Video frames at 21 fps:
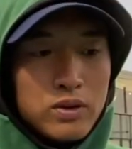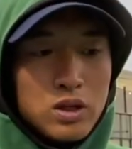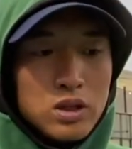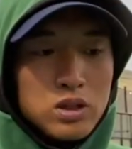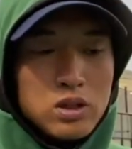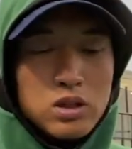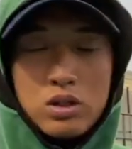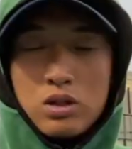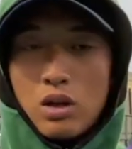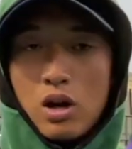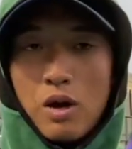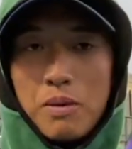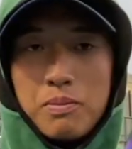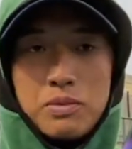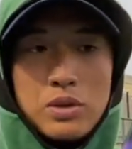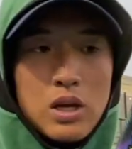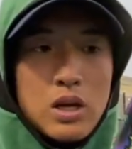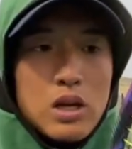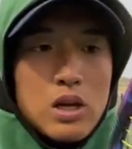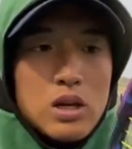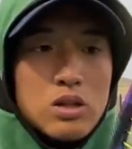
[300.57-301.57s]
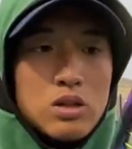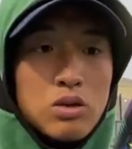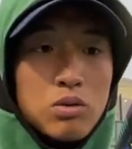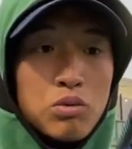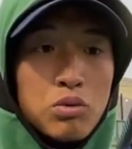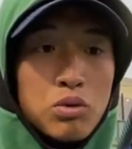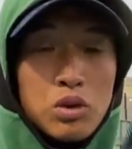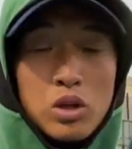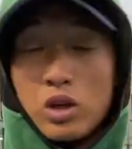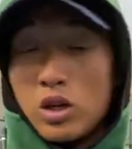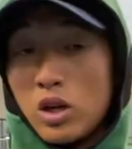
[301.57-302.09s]
this update is a
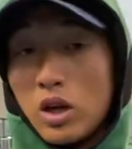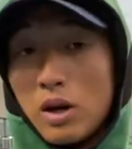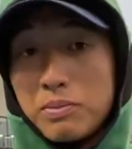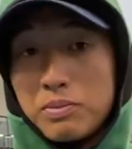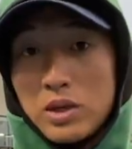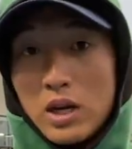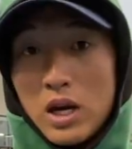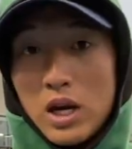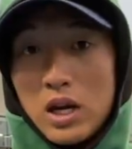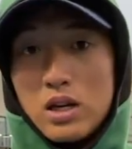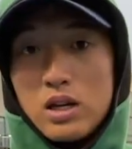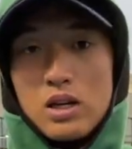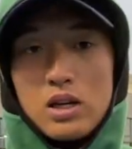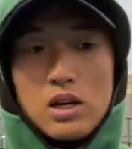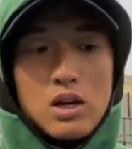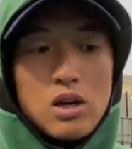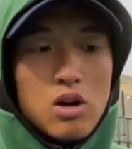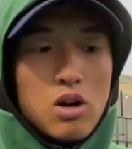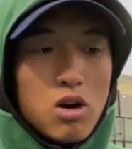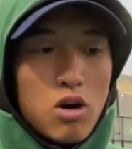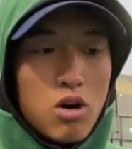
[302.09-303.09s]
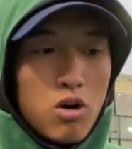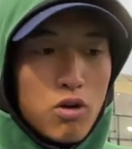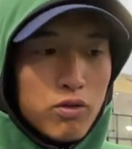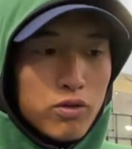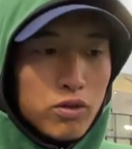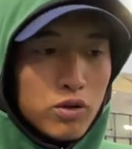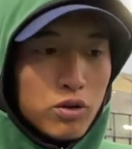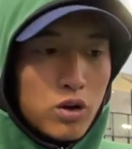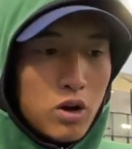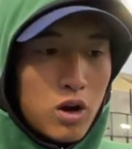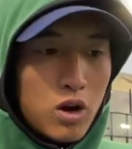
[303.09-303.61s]
really good update.
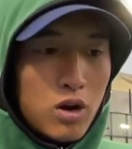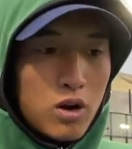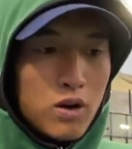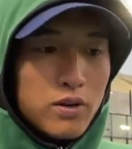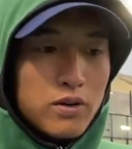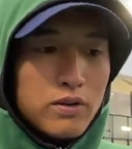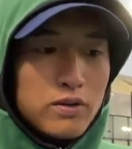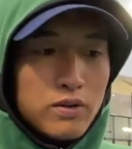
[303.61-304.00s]
Overall,